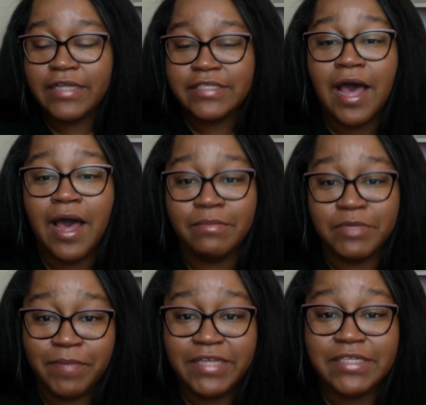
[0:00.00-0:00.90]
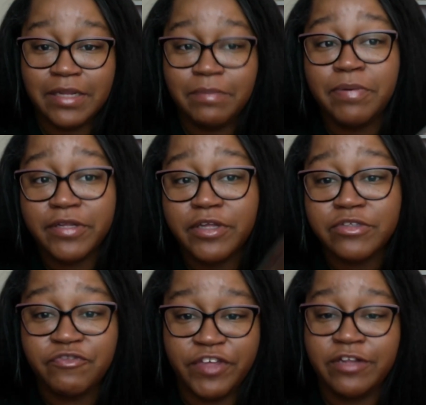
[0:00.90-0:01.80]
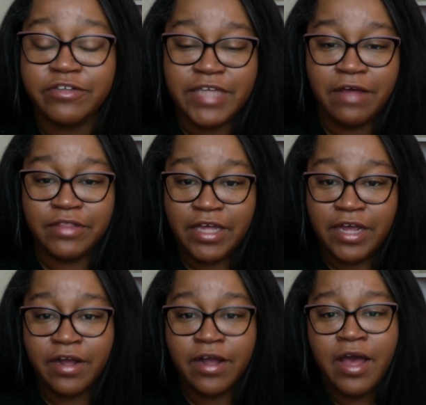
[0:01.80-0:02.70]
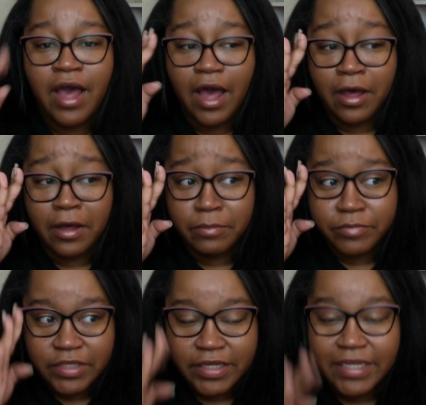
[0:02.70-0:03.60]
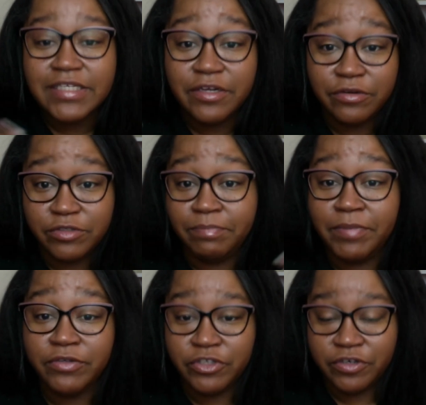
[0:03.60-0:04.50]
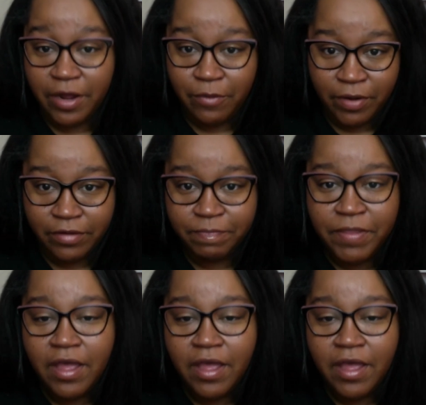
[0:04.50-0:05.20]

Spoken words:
time to basically put those feelers out there to continue to build your network.